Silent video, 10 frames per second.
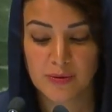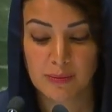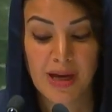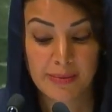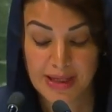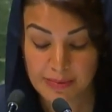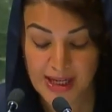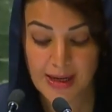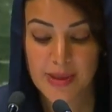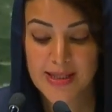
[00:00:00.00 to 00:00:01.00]
This,
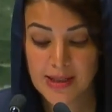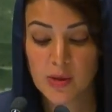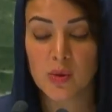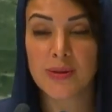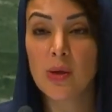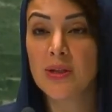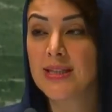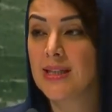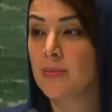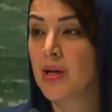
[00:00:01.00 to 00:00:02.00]

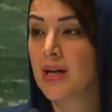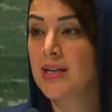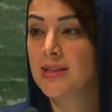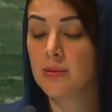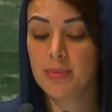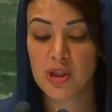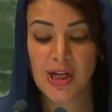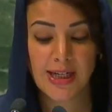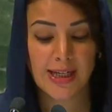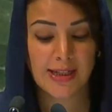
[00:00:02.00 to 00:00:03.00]
we have
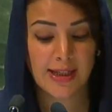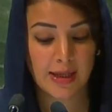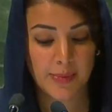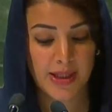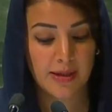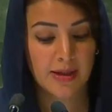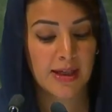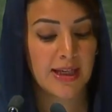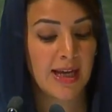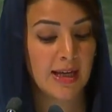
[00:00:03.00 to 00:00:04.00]
felt
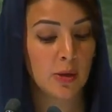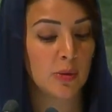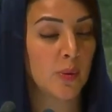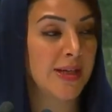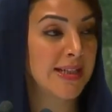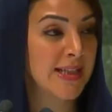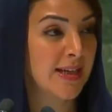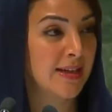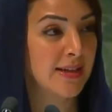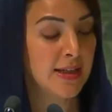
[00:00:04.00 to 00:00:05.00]
a
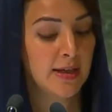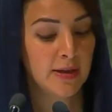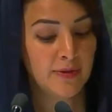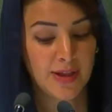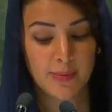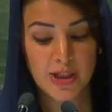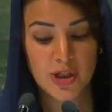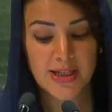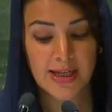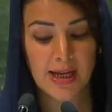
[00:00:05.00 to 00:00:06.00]
lot during
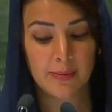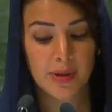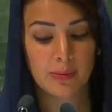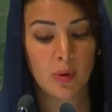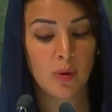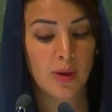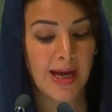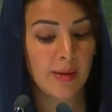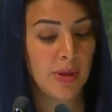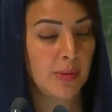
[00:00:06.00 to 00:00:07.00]
our membership
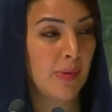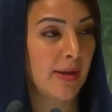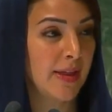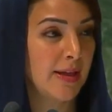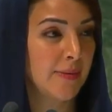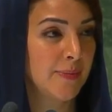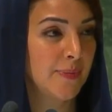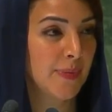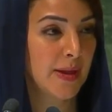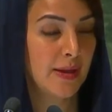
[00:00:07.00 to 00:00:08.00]
at the Security
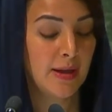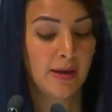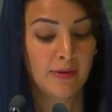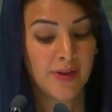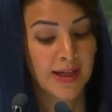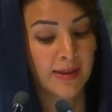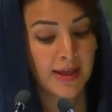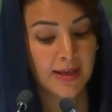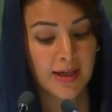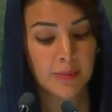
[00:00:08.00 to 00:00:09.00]
Council since last
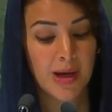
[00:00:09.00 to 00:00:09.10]
year.